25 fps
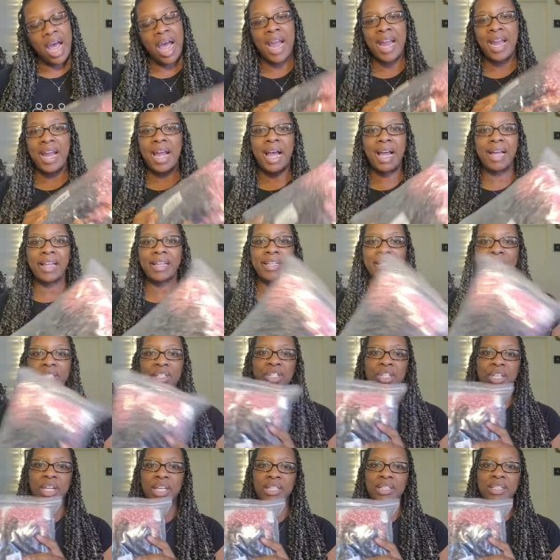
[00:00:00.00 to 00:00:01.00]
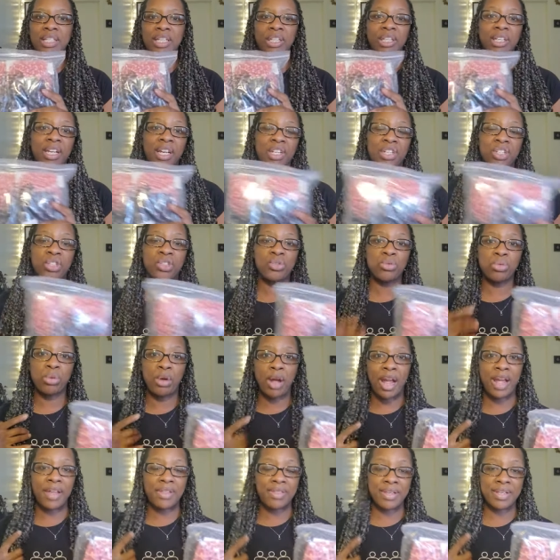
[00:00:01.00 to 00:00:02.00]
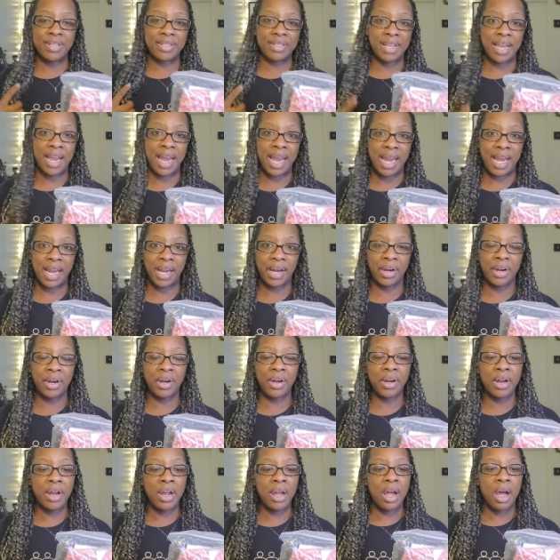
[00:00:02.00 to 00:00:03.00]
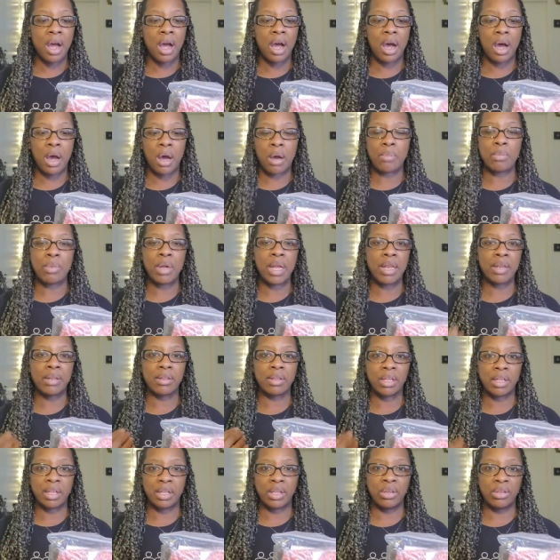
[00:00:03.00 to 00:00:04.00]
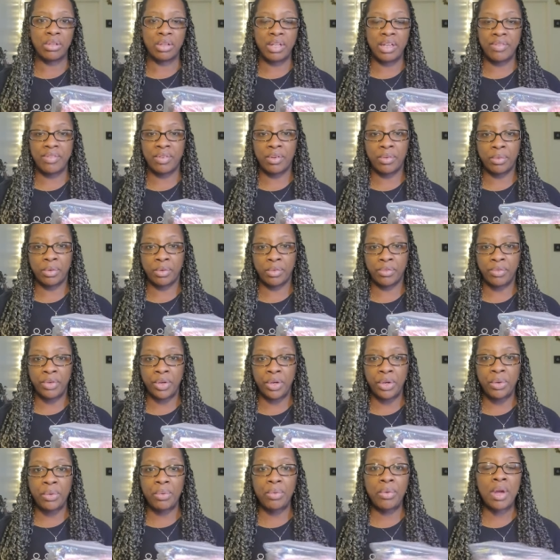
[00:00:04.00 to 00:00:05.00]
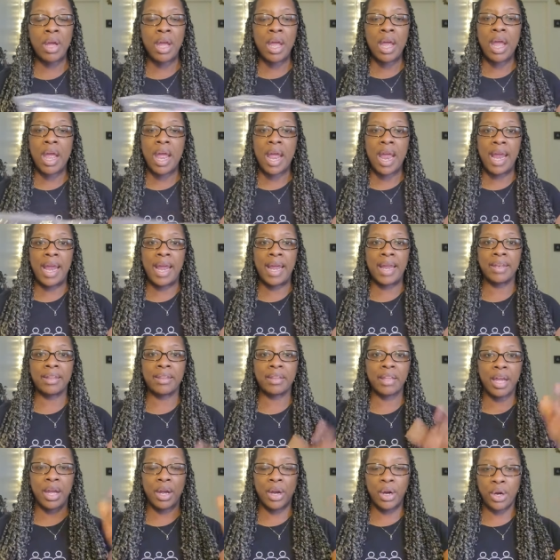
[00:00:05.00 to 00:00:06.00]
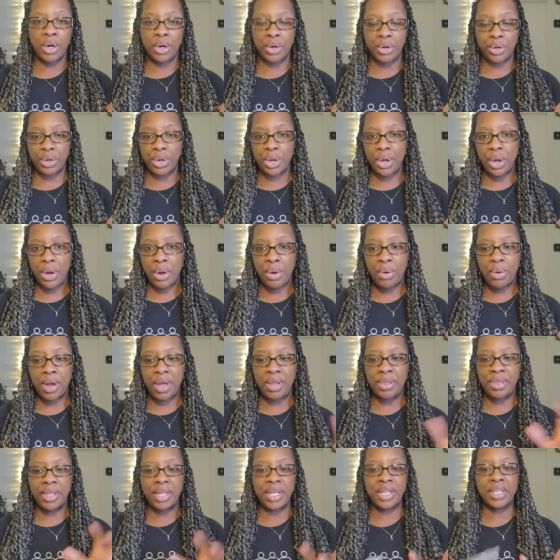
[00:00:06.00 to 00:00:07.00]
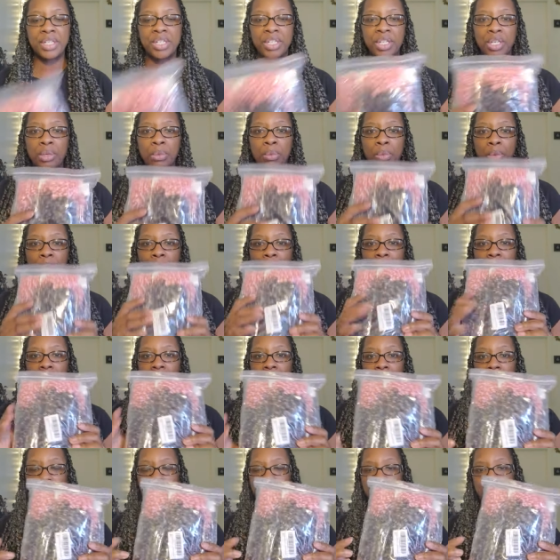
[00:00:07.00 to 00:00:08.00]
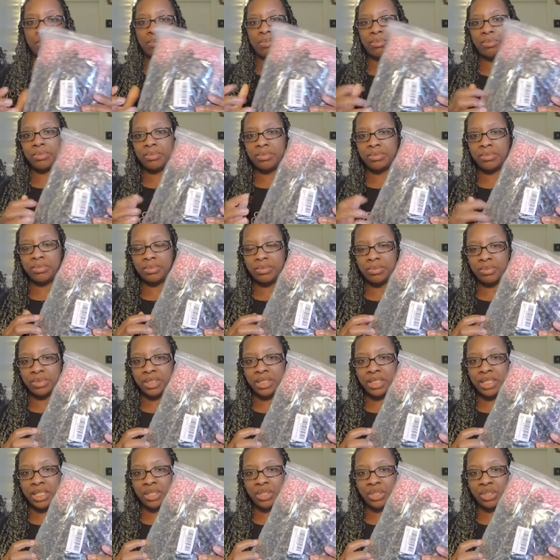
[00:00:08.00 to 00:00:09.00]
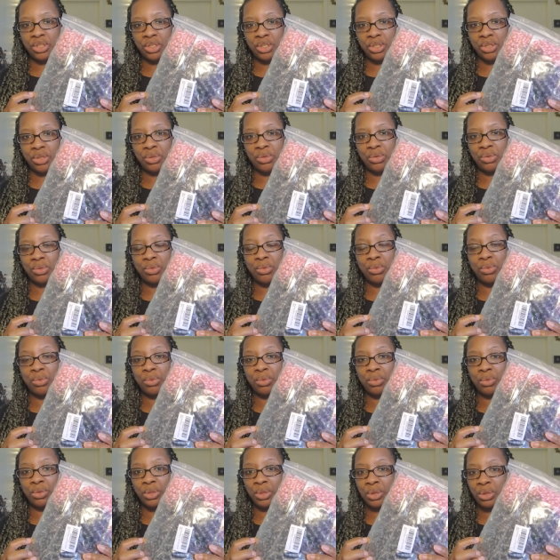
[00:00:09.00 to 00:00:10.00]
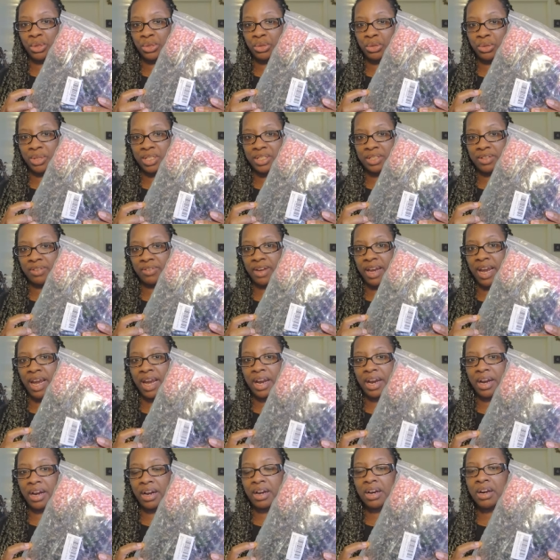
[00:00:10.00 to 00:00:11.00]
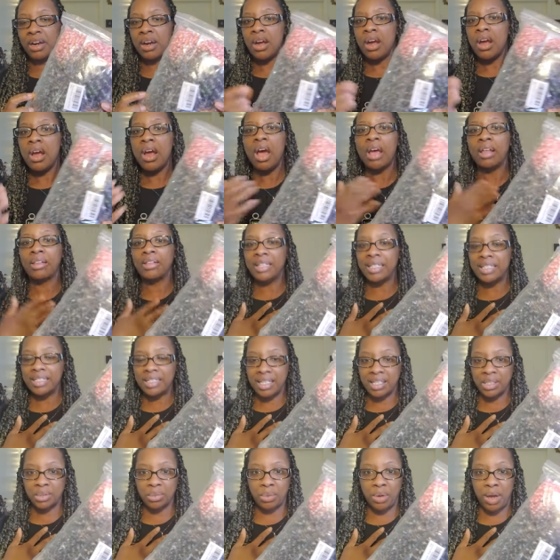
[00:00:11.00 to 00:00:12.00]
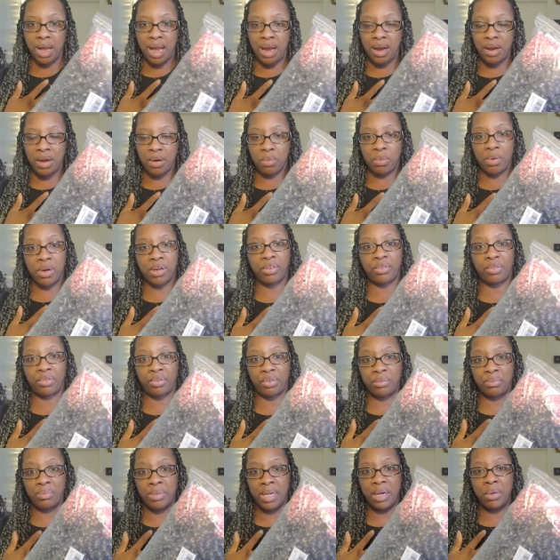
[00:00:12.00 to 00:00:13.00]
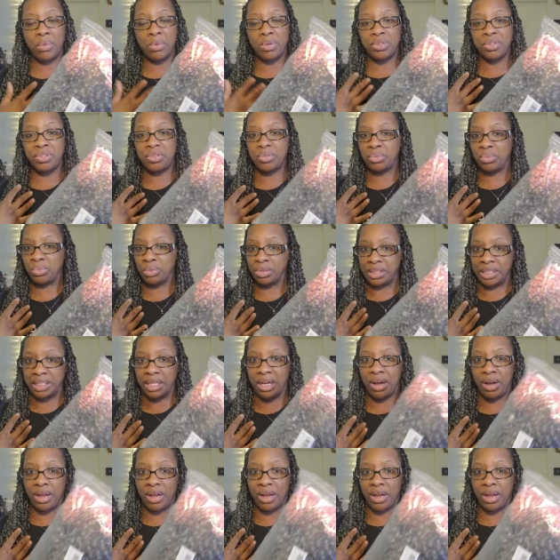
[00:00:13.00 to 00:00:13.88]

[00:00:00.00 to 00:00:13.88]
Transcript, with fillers: I highly suggest that you guys try this hair um, and you leave a review and let her know and then she will um, send you your choice of hair at least that's what how it worked for me which is really